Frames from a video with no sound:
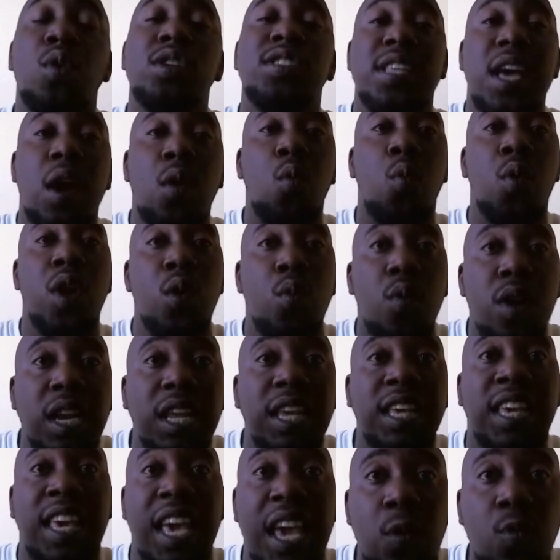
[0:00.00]
was that we
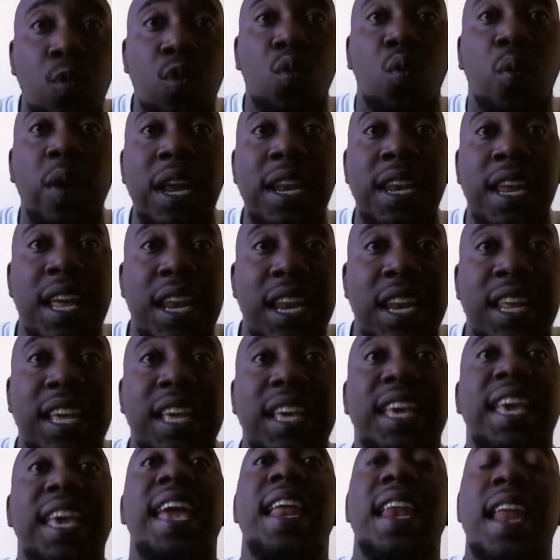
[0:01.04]
would get what we needed to
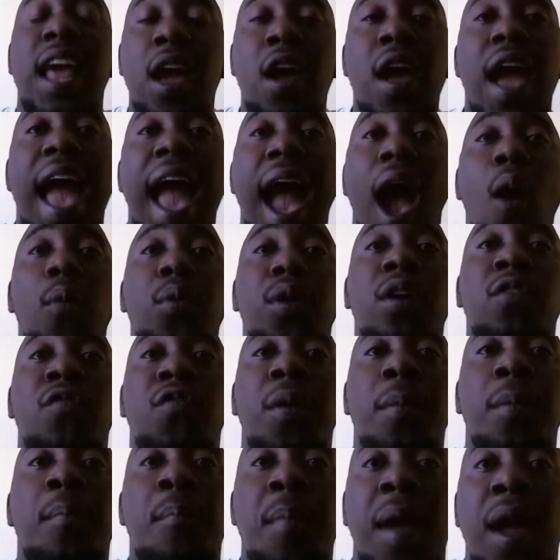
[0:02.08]
get out
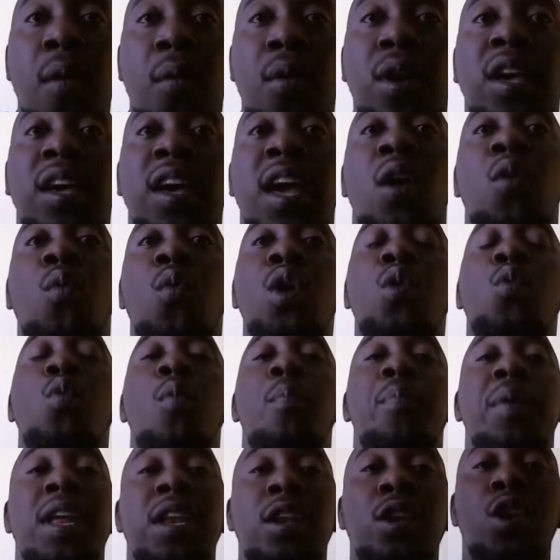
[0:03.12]
of America, and we
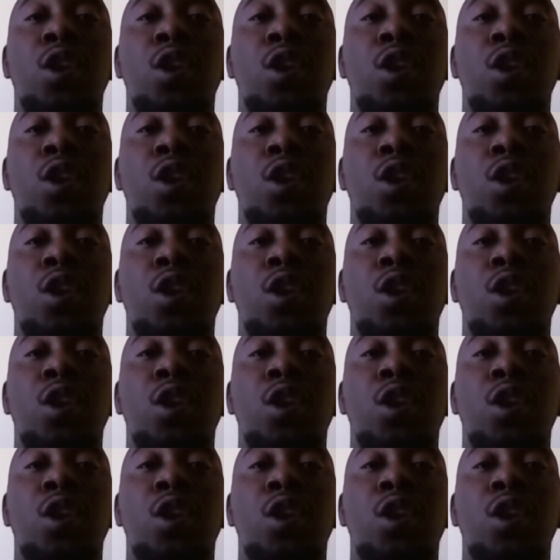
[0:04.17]
will be